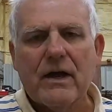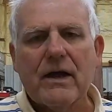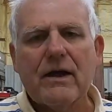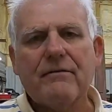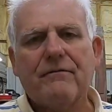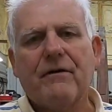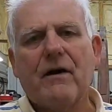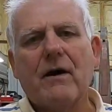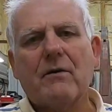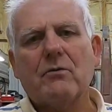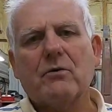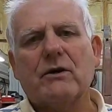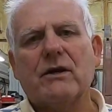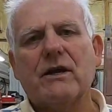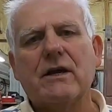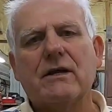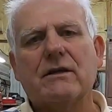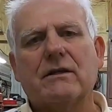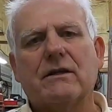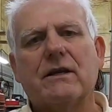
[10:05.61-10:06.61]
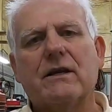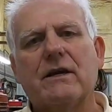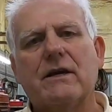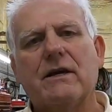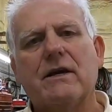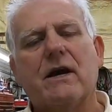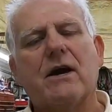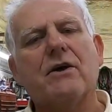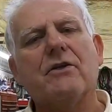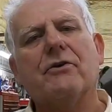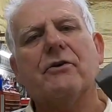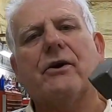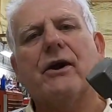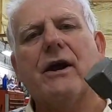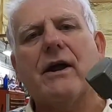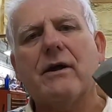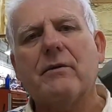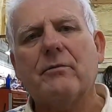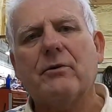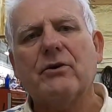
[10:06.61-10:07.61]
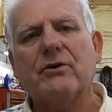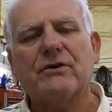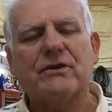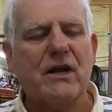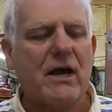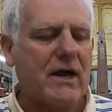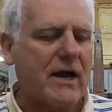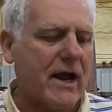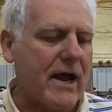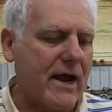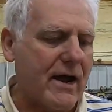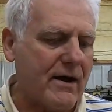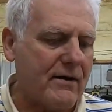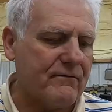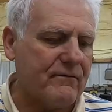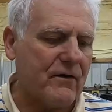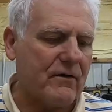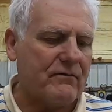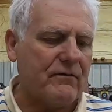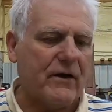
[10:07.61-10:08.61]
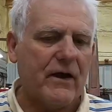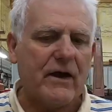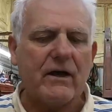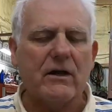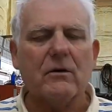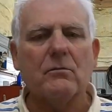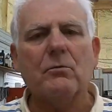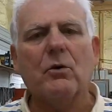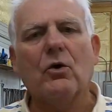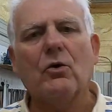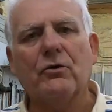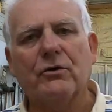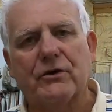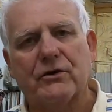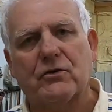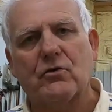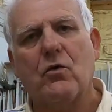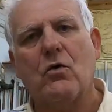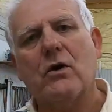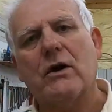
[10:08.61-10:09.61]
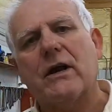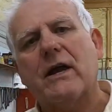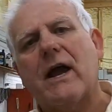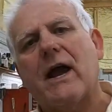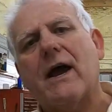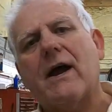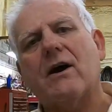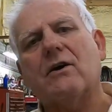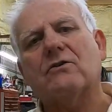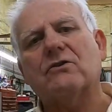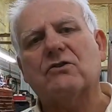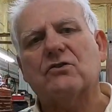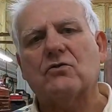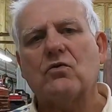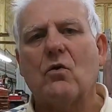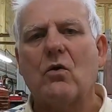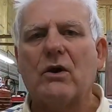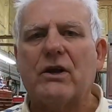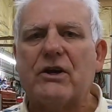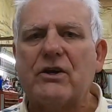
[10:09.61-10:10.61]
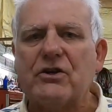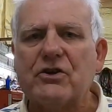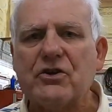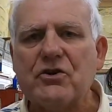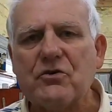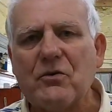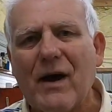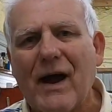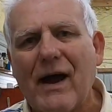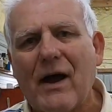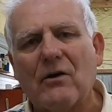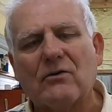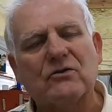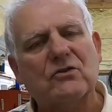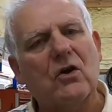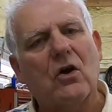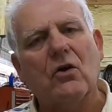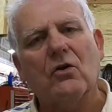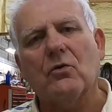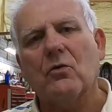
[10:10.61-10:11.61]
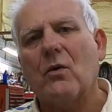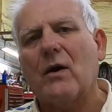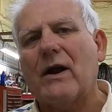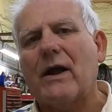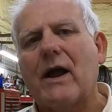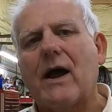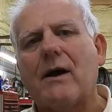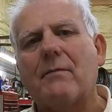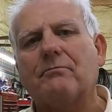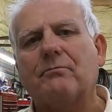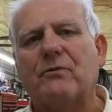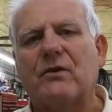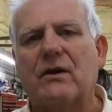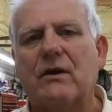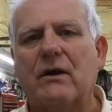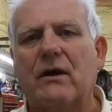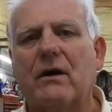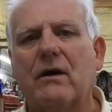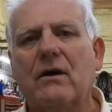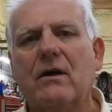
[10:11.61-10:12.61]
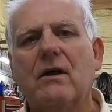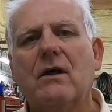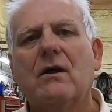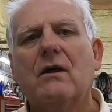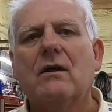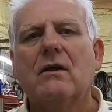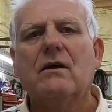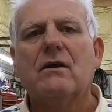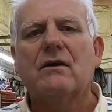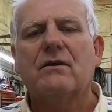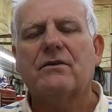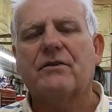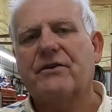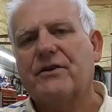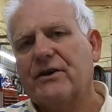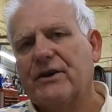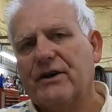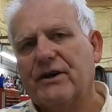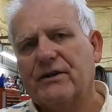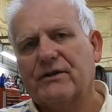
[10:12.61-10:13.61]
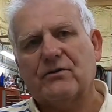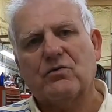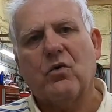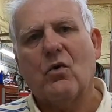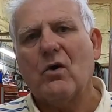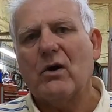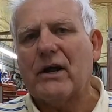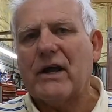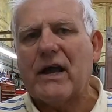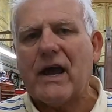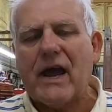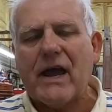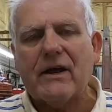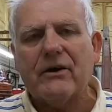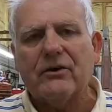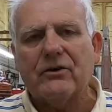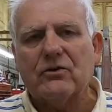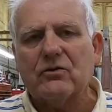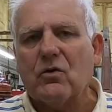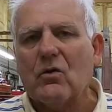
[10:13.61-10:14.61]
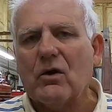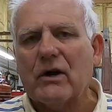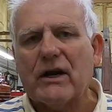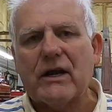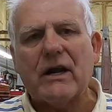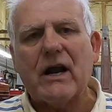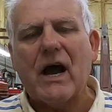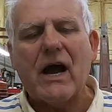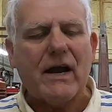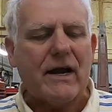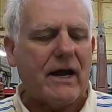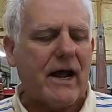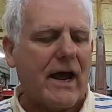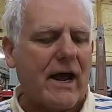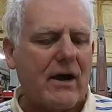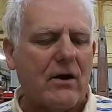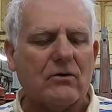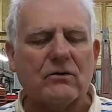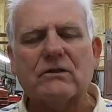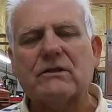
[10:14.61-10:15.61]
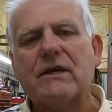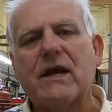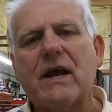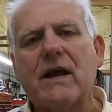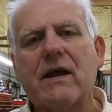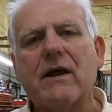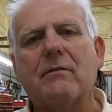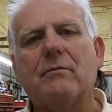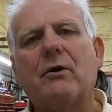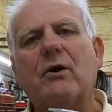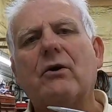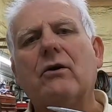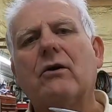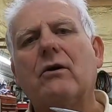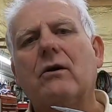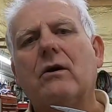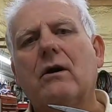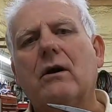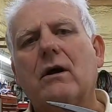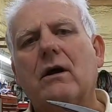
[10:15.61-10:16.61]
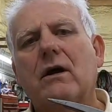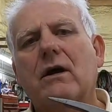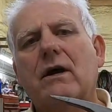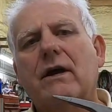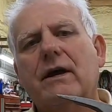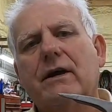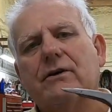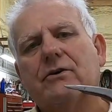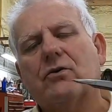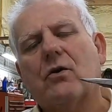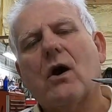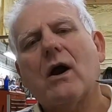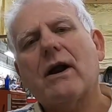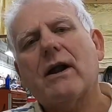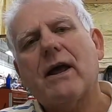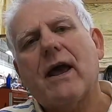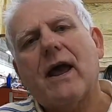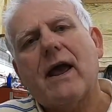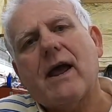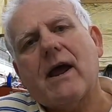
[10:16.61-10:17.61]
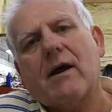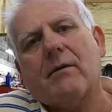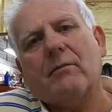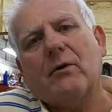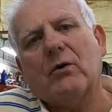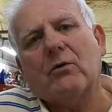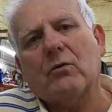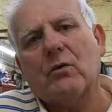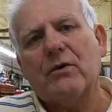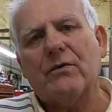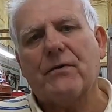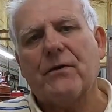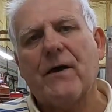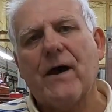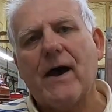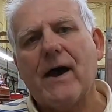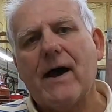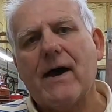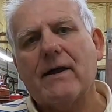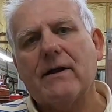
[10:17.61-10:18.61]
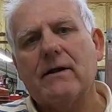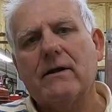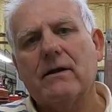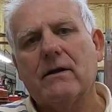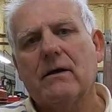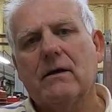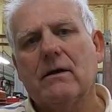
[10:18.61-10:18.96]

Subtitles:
If I would get the other hammers I have available, the 20 ounce, 22 ounce, all the way up to the 28 or 29 ounce hammer, and try to hammer with that,